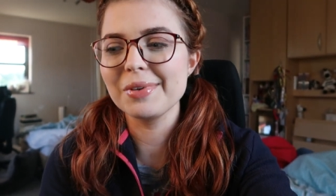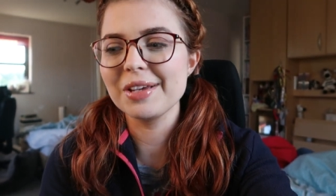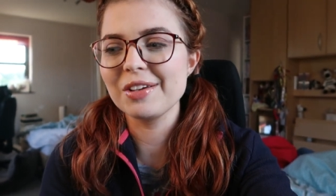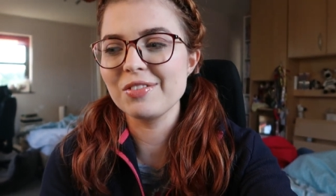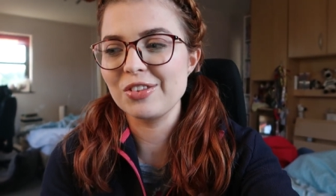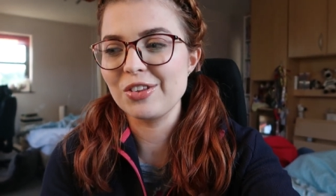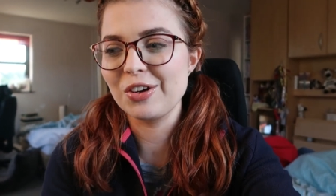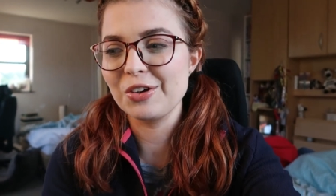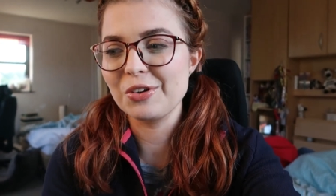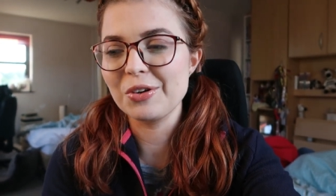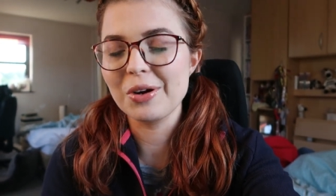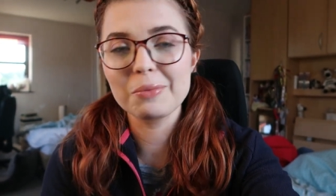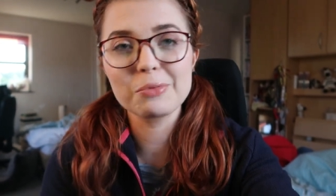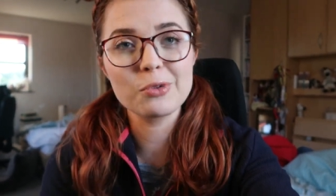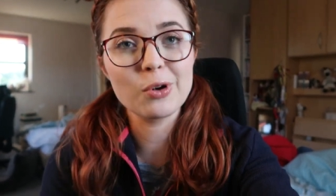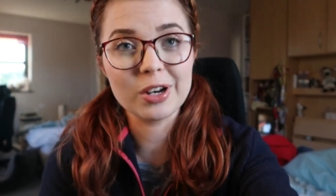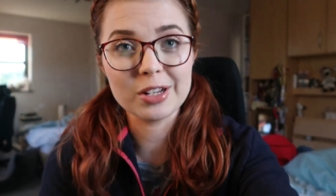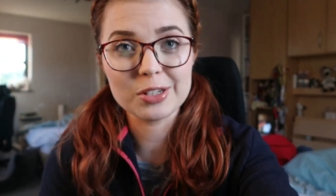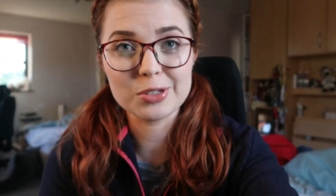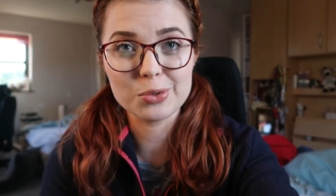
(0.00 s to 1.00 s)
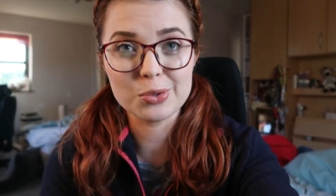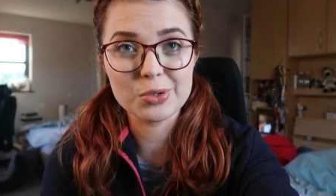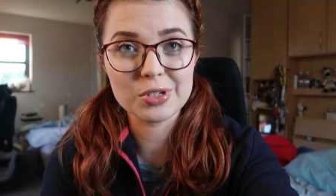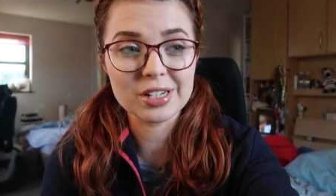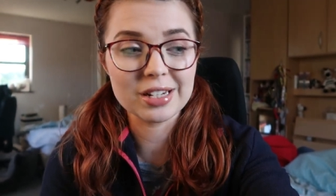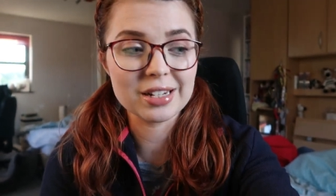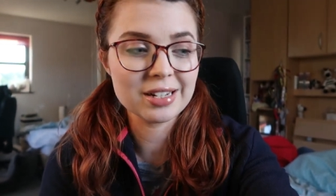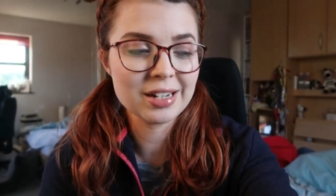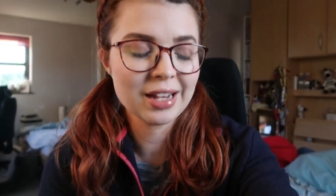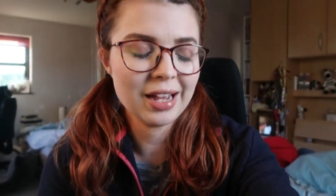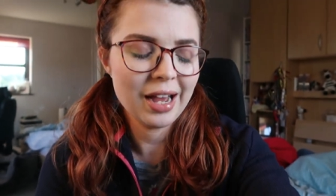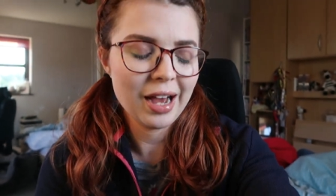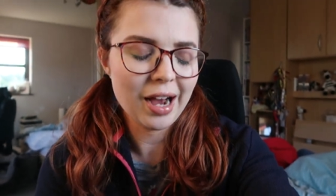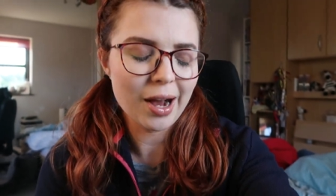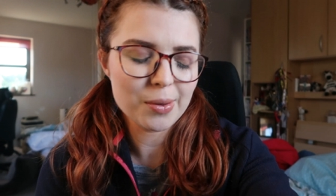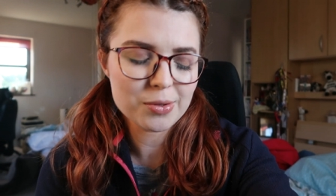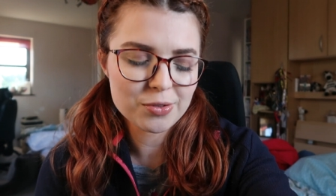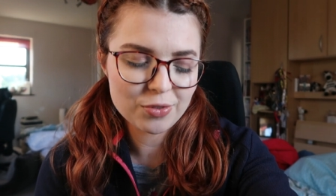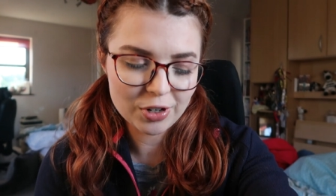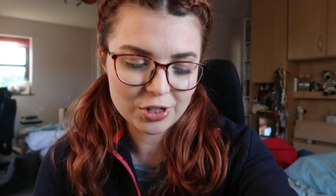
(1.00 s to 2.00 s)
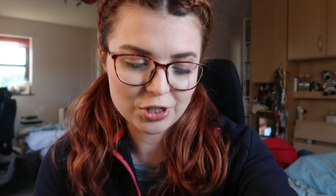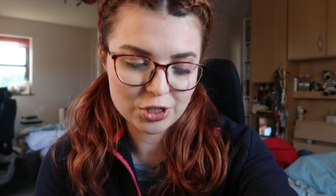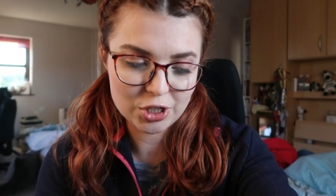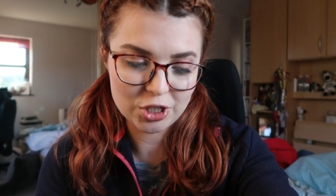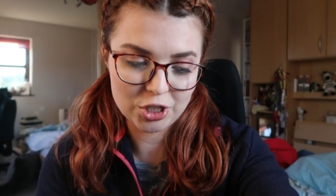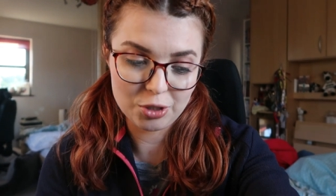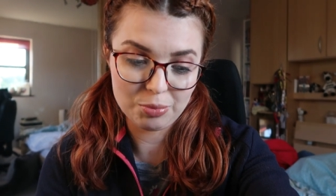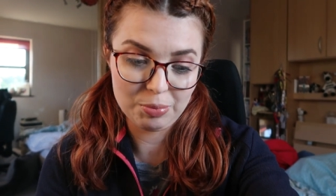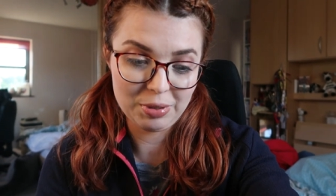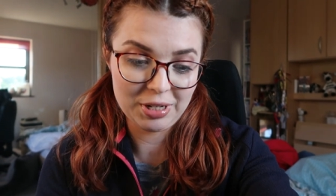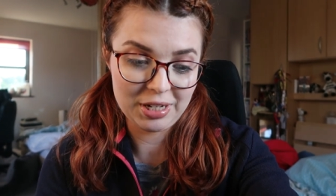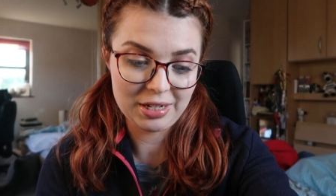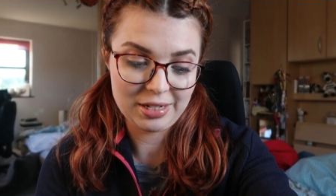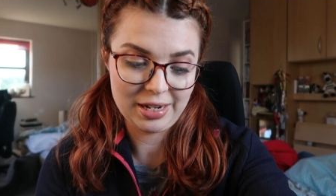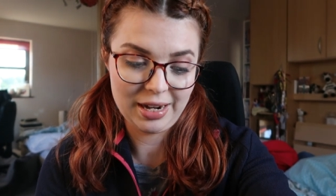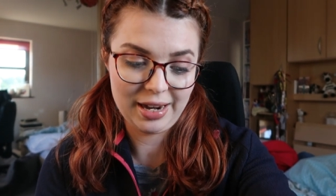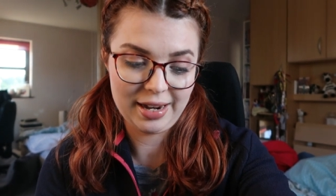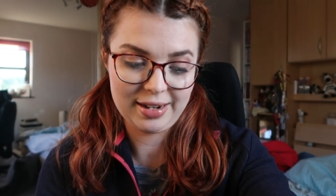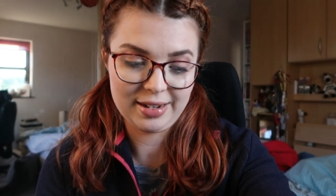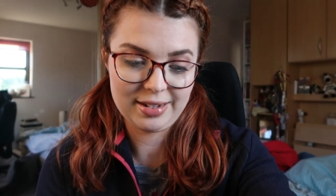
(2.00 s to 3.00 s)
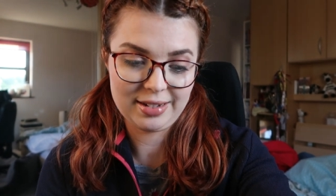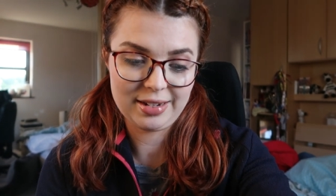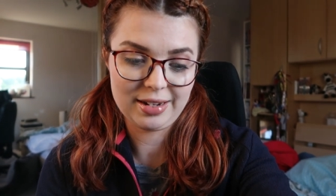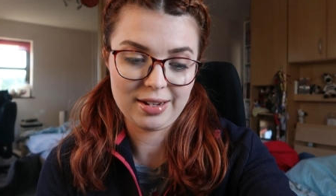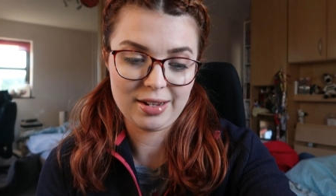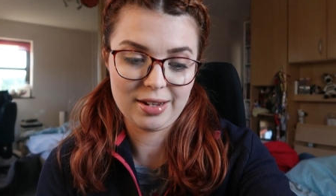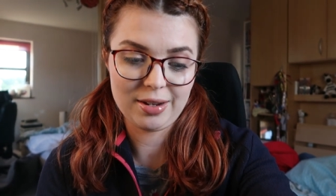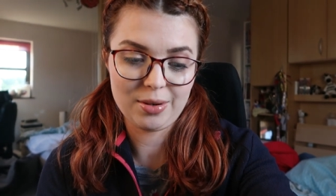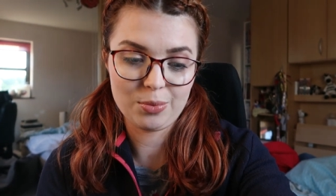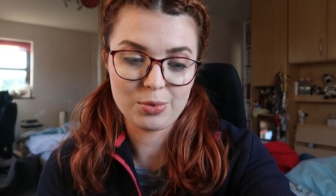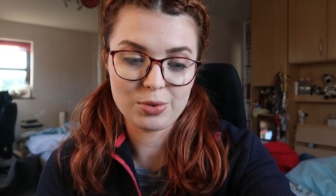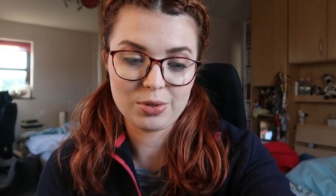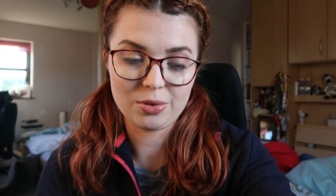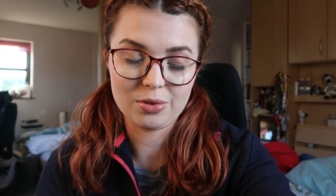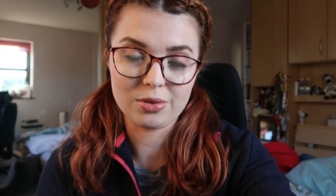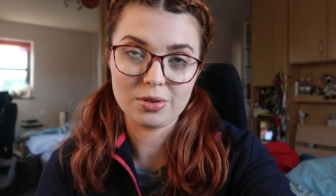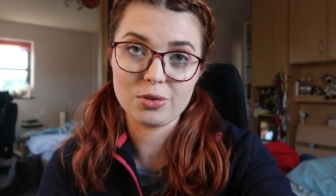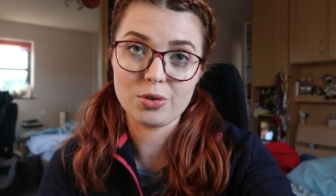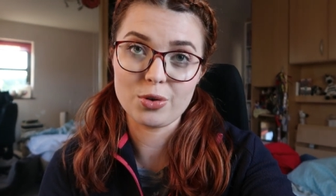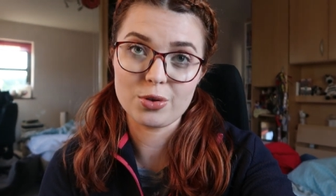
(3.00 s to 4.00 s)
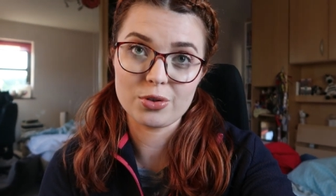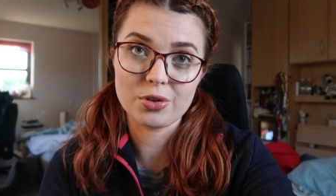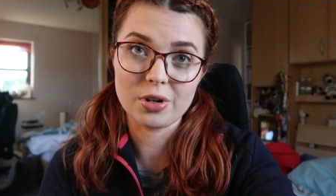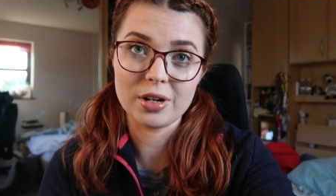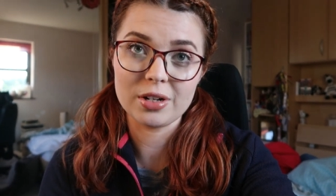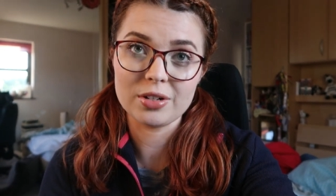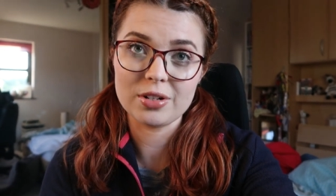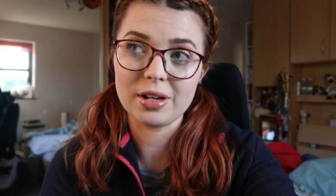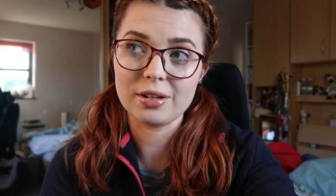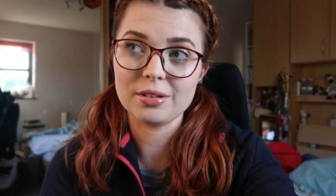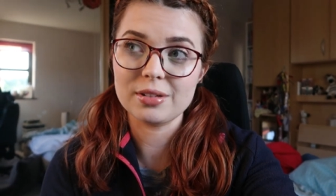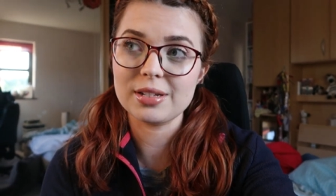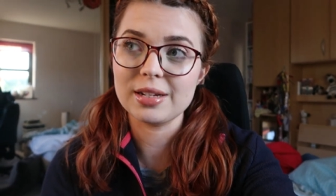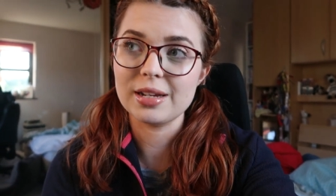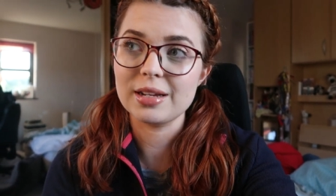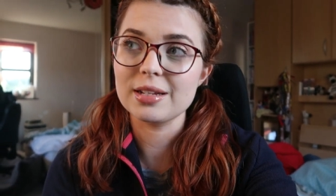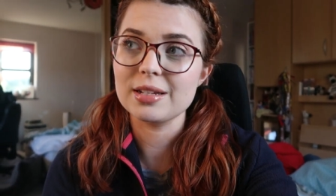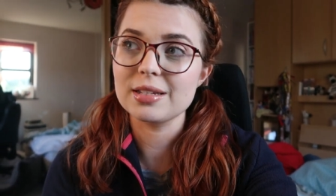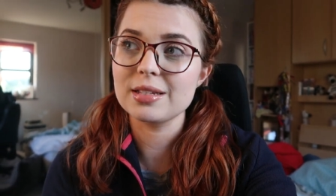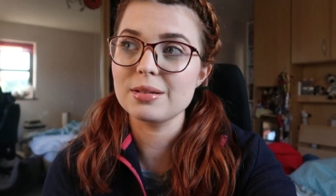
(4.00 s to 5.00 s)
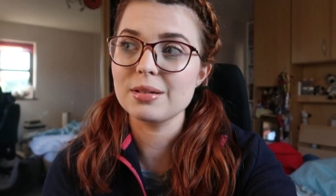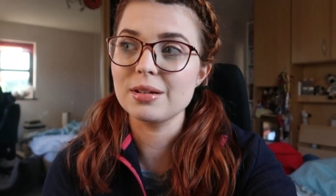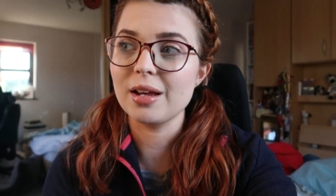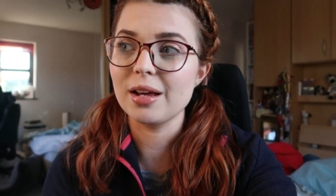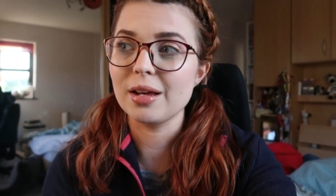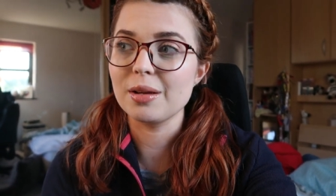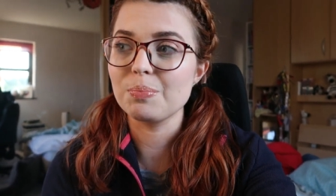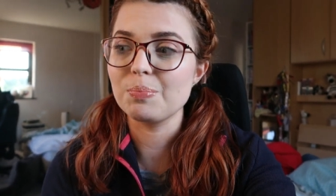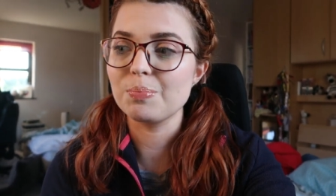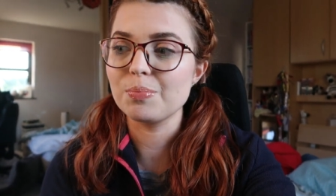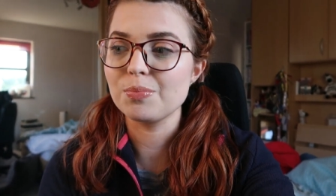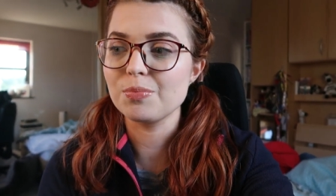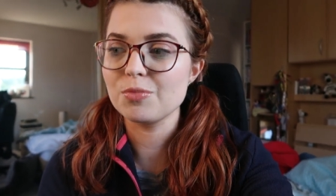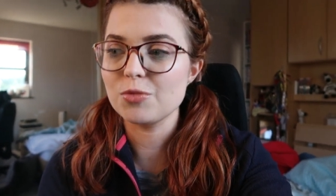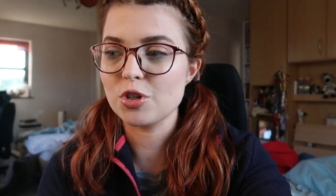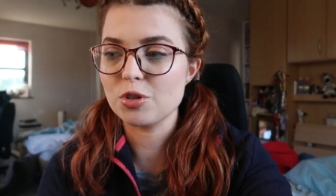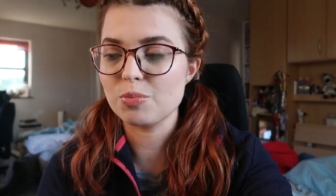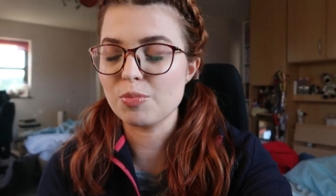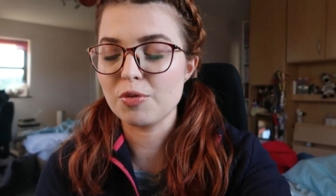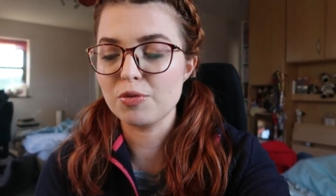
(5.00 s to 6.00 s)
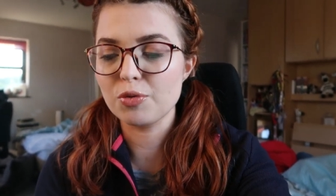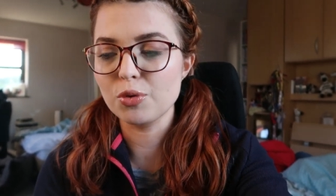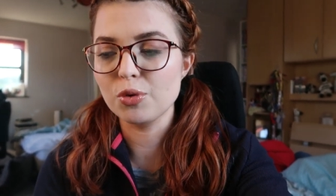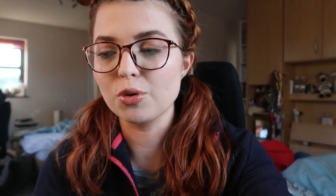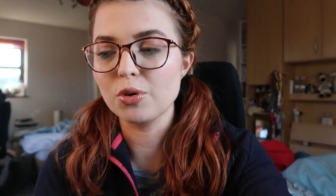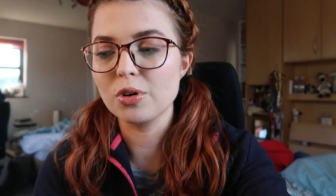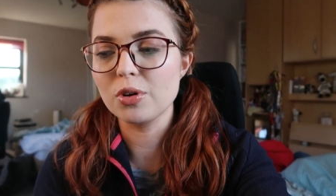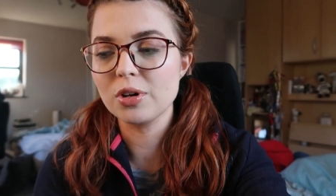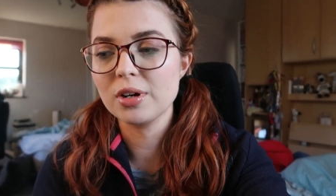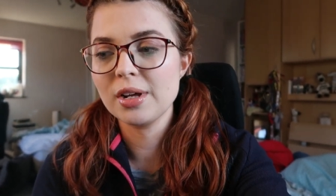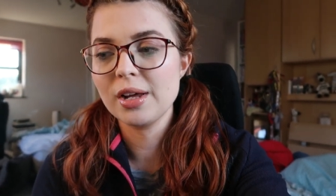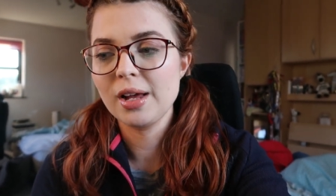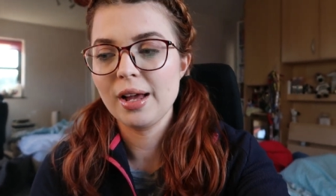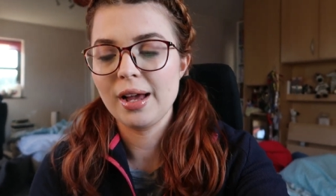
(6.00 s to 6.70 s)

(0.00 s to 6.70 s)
even though I'm quite exhausted. I was very stupid and was on the cross trainer downstairs just before